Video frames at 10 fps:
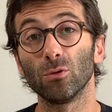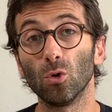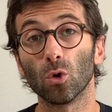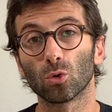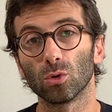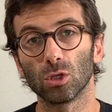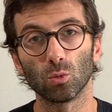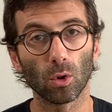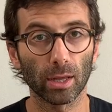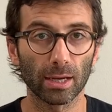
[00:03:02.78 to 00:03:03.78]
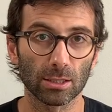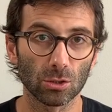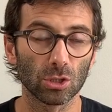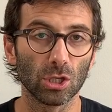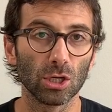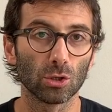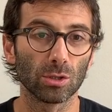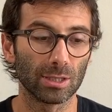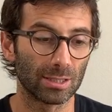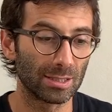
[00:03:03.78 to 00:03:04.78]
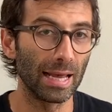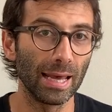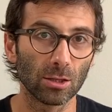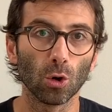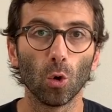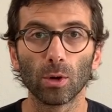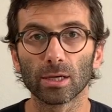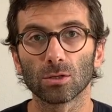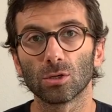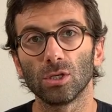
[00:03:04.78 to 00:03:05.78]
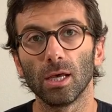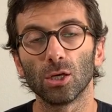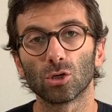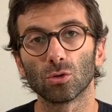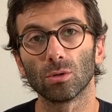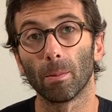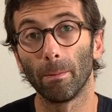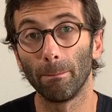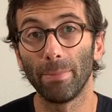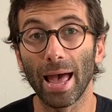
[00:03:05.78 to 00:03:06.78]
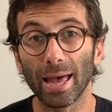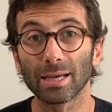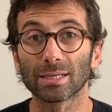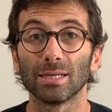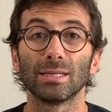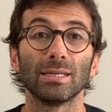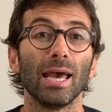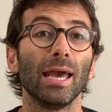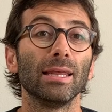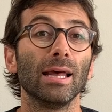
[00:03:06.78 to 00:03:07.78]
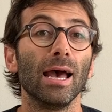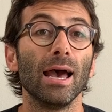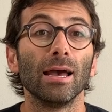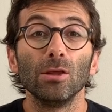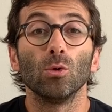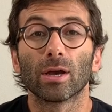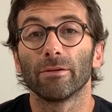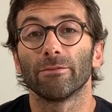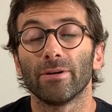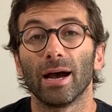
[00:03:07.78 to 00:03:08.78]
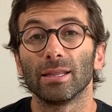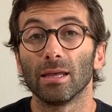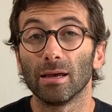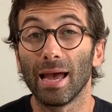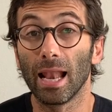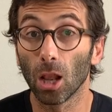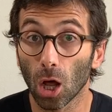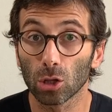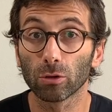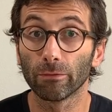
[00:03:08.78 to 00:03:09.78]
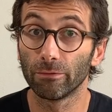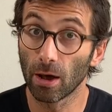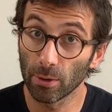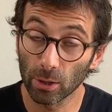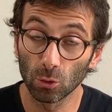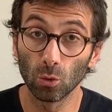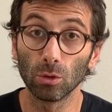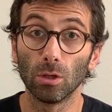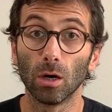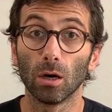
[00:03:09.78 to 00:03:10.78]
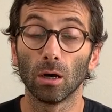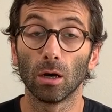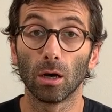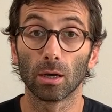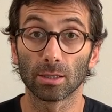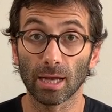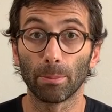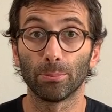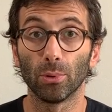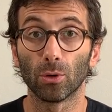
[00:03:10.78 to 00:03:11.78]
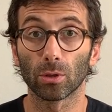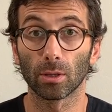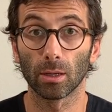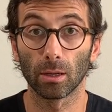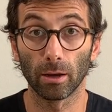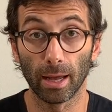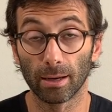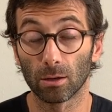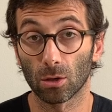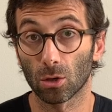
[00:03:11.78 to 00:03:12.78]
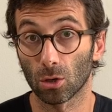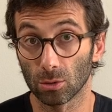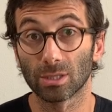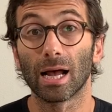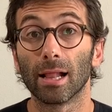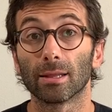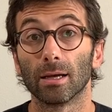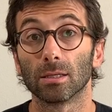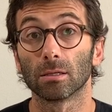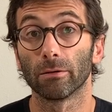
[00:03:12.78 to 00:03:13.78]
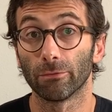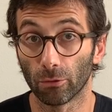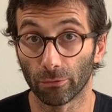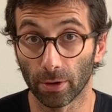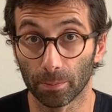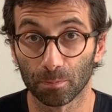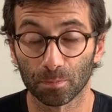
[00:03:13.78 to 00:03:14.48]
you go to this working association, this state-owned association, banks, as said, you can find a lot of very good uh, uh, support and consultants for free.